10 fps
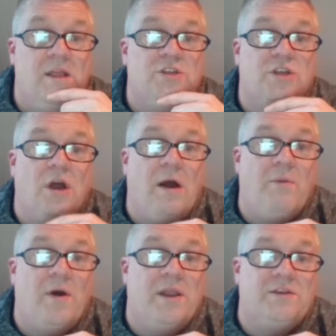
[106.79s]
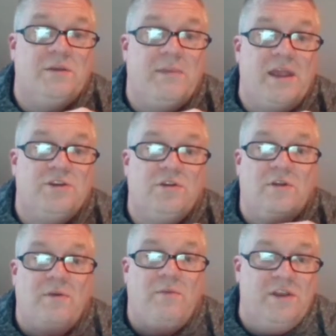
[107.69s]
So I wanted to make
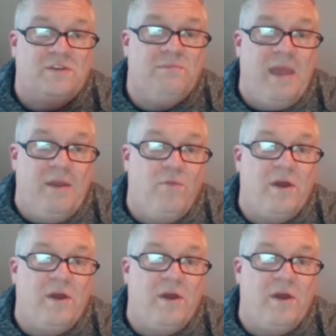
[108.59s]
sure that we just made